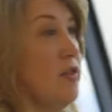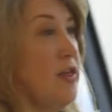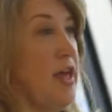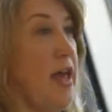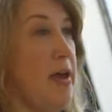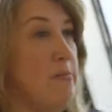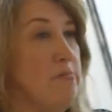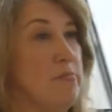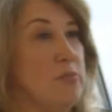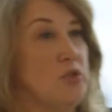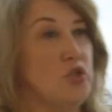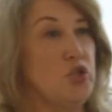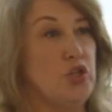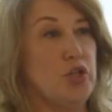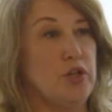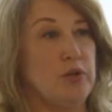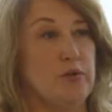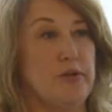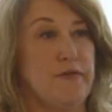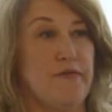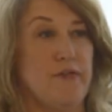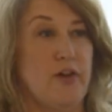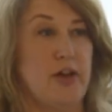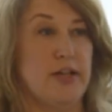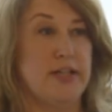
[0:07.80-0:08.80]
them to
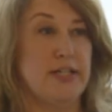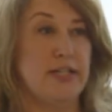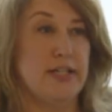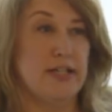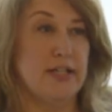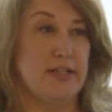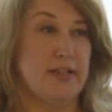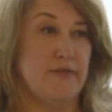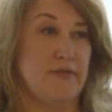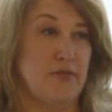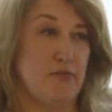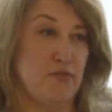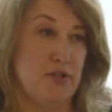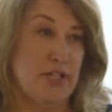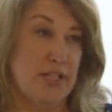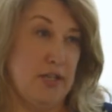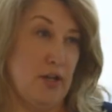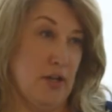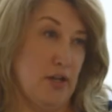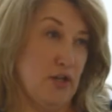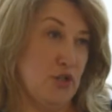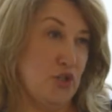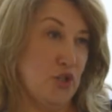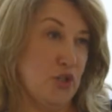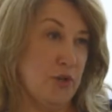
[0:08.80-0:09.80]
the findings of the
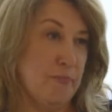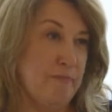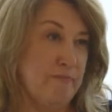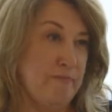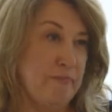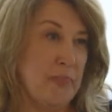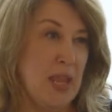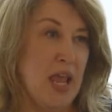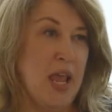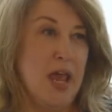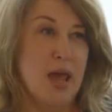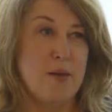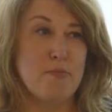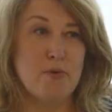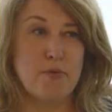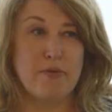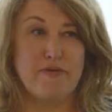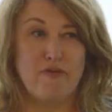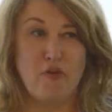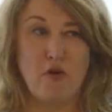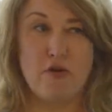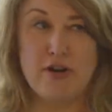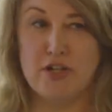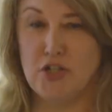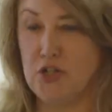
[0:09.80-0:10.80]
research. But
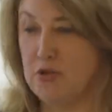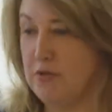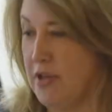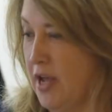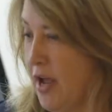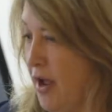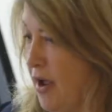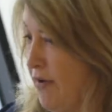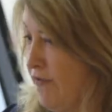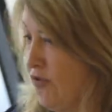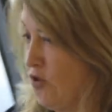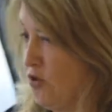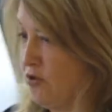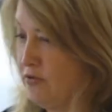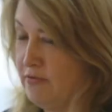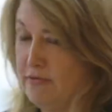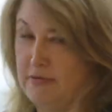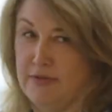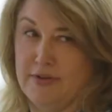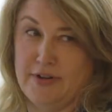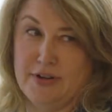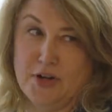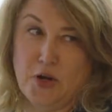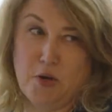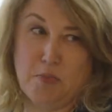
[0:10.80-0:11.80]
before I do that, I've got
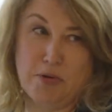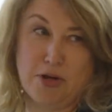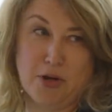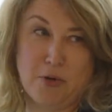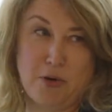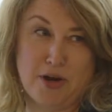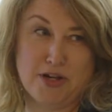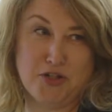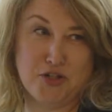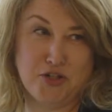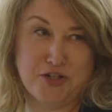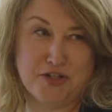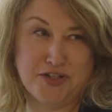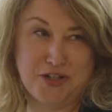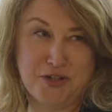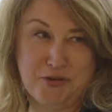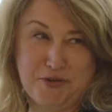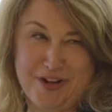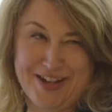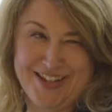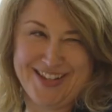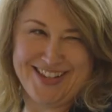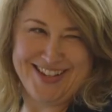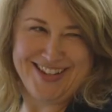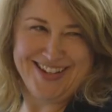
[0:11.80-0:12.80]
a couple of questions to
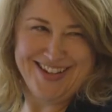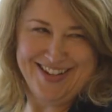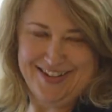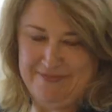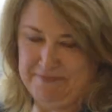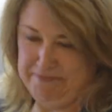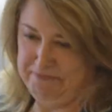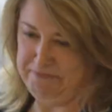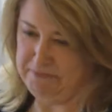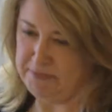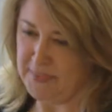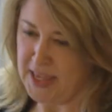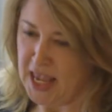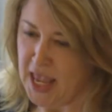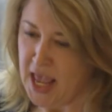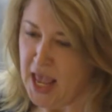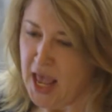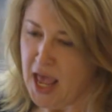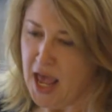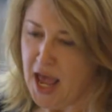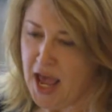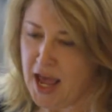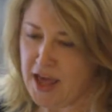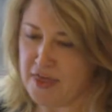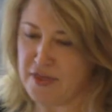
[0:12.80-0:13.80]
ask.
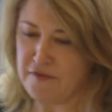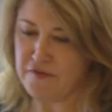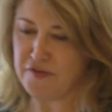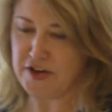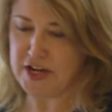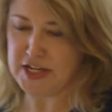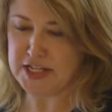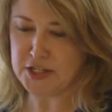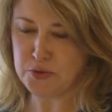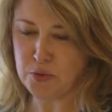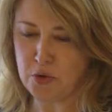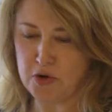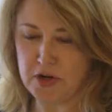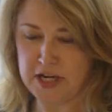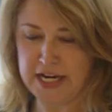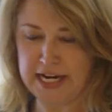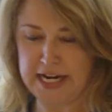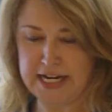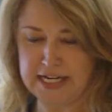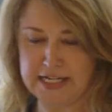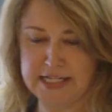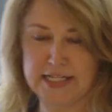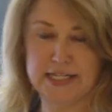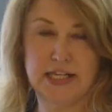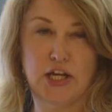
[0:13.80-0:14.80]
The first one
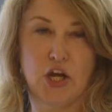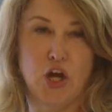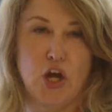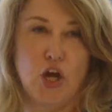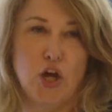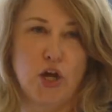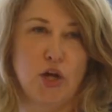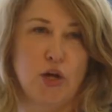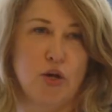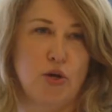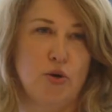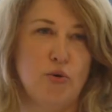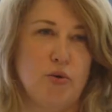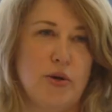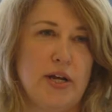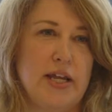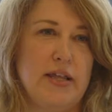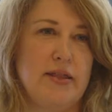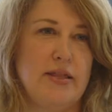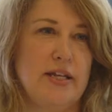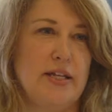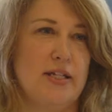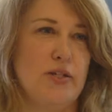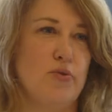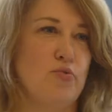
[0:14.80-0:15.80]
is, who
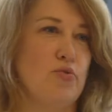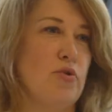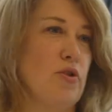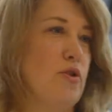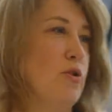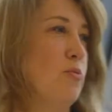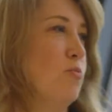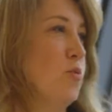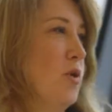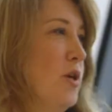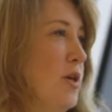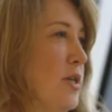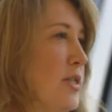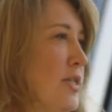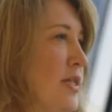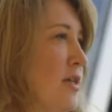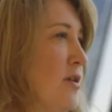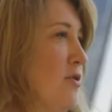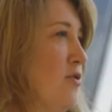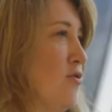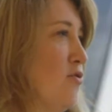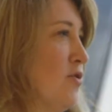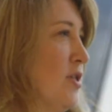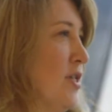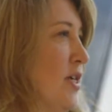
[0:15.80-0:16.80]
in this room works in
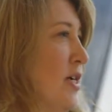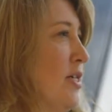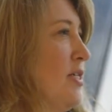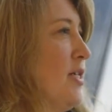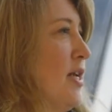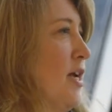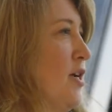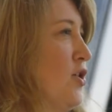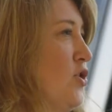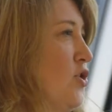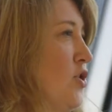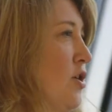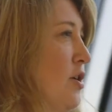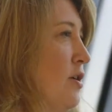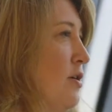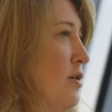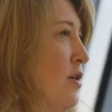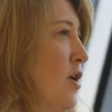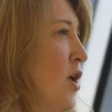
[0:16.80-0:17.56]
an organisation